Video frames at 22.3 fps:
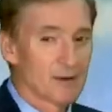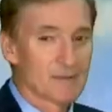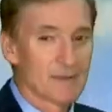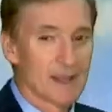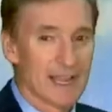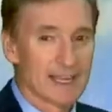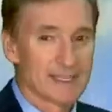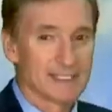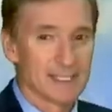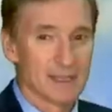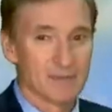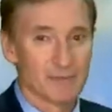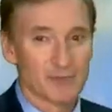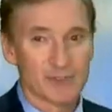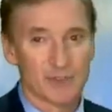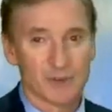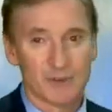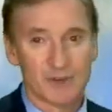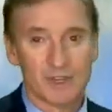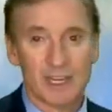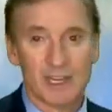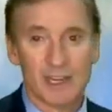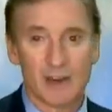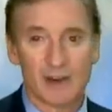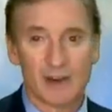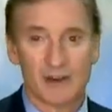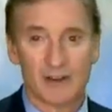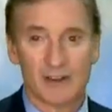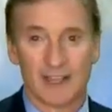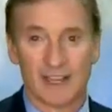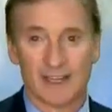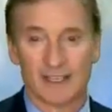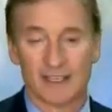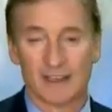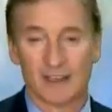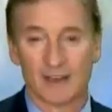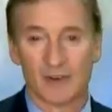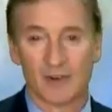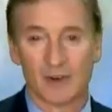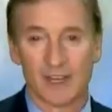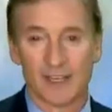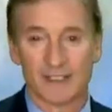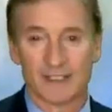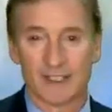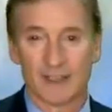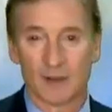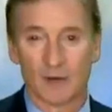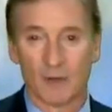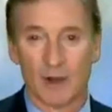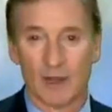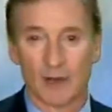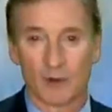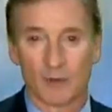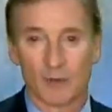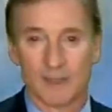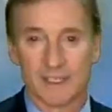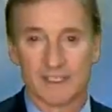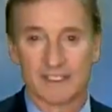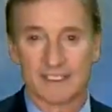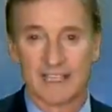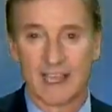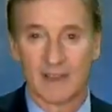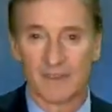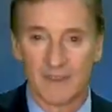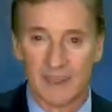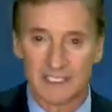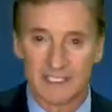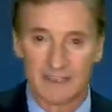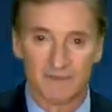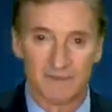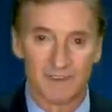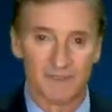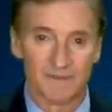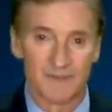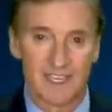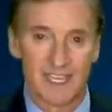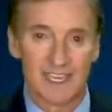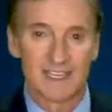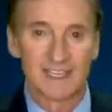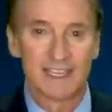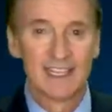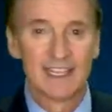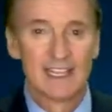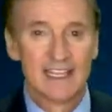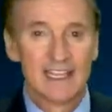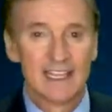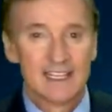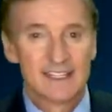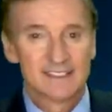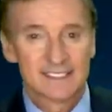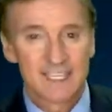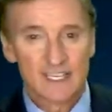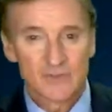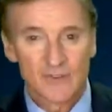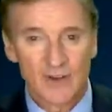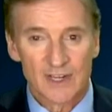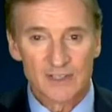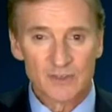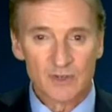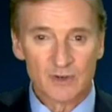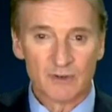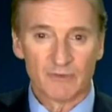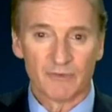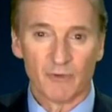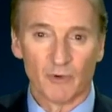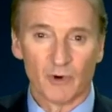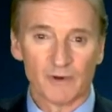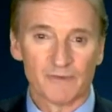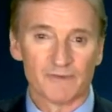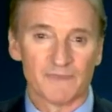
High temperature near 90 degrees. On the water, wind southeast at 15. Seas running 2 to 4